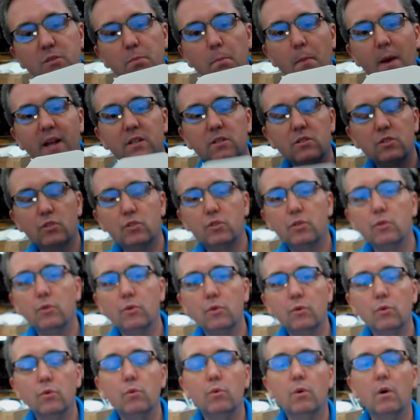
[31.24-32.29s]
meant
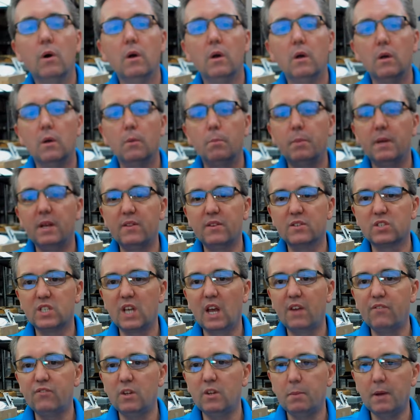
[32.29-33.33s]
to be the
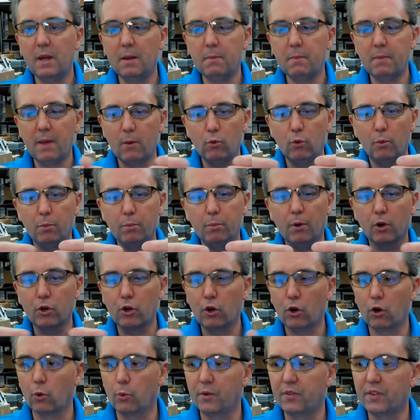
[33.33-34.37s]
safety beam that will
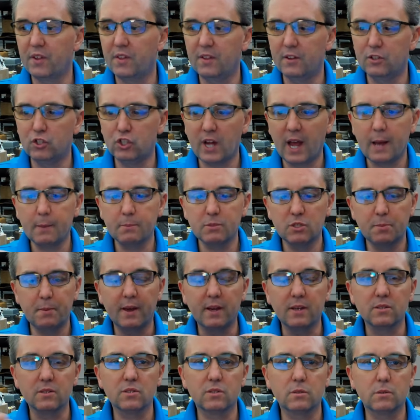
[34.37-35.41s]
occur within the jamb
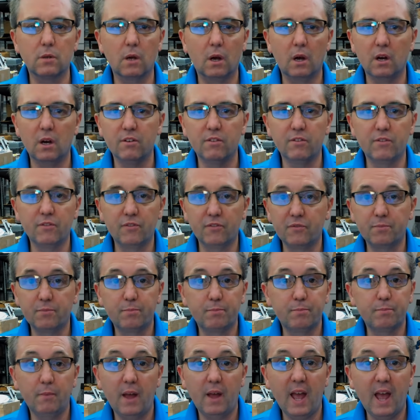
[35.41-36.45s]
space of
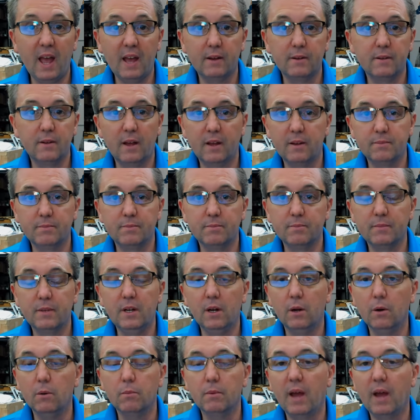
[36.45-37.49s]

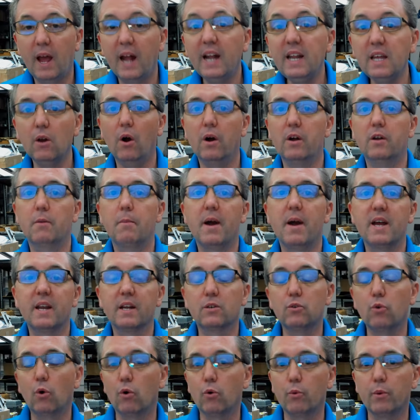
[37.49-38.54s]
you know any
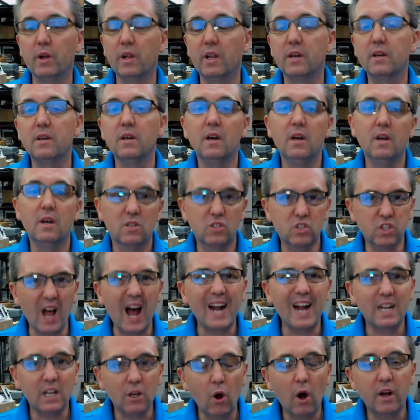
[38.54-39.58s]
automatic door really
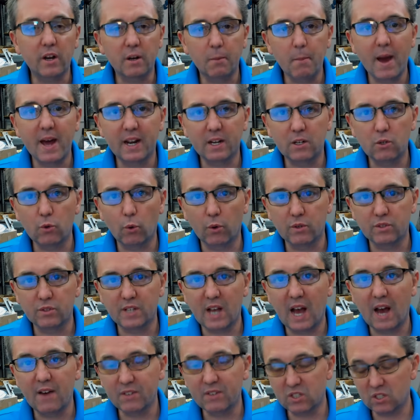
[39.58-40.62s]
sliding automatic
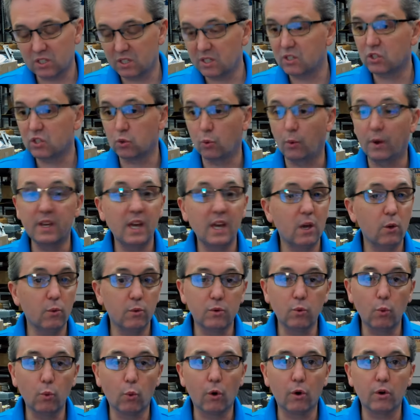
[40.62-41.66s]
doors obviously swinging
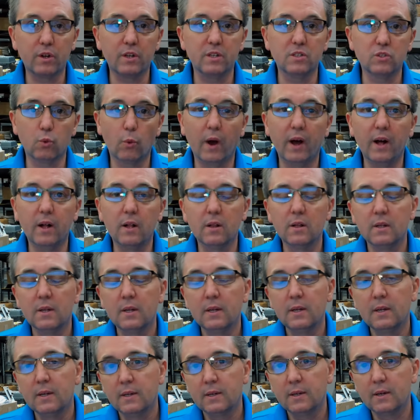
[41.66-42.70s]
would work as well
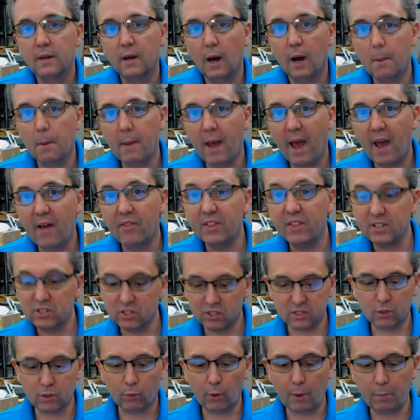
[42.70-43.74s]
um, and
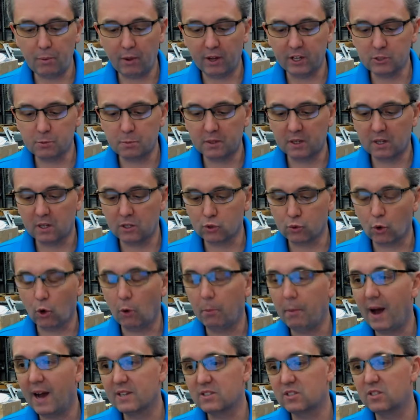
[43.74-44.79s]
this is the replacement
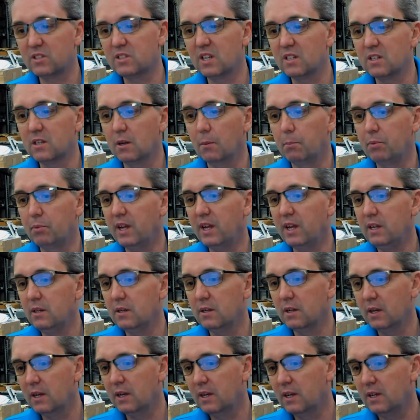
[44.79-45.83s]
control box it's incomplete
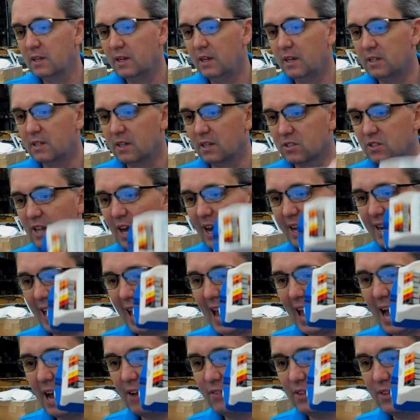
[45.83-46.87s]
it does not have